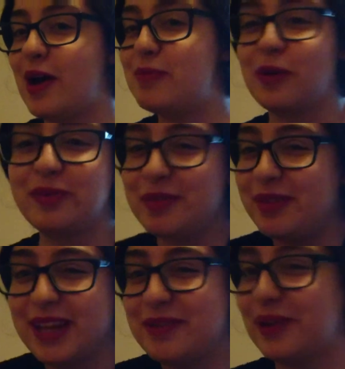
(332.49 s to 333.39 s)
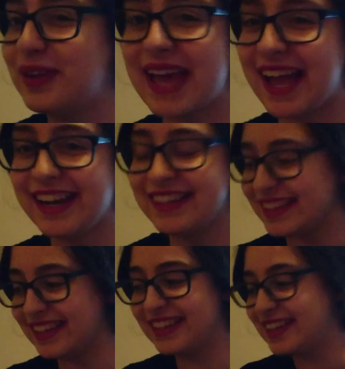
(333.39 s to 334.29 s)
I probably won't get
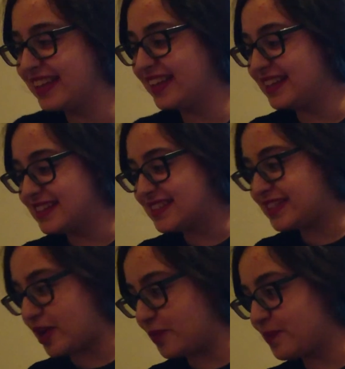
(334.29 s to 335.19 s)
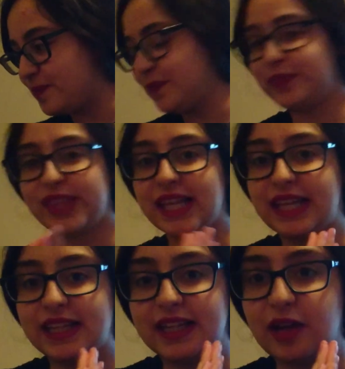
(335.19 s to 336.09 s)
anything. So,
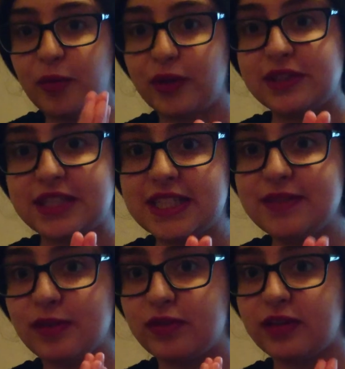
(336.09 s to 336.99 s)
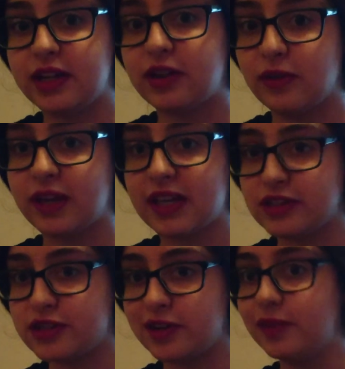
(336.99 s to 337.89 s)
apologies for the very long
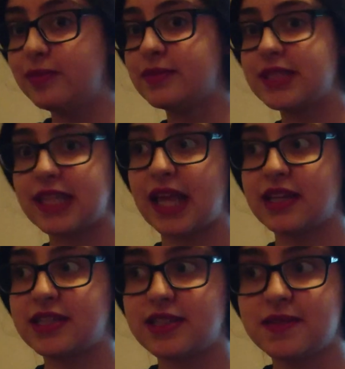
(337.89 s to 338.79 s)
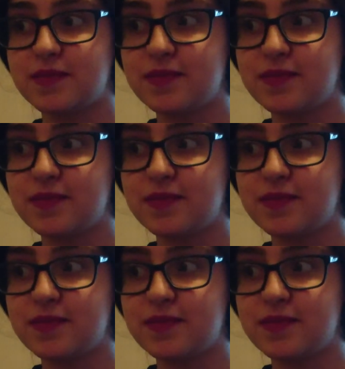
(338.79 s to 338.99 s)
intro slash